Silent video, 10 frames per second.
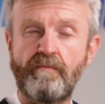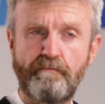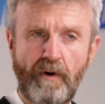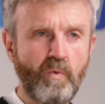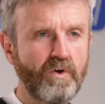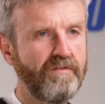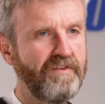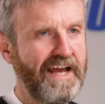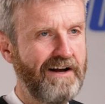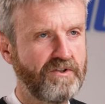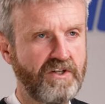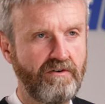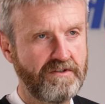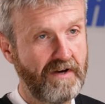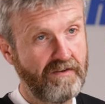The bulk of the
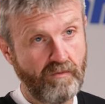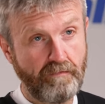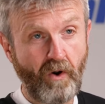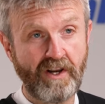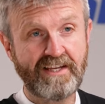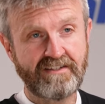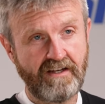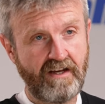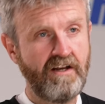outer is made from polyester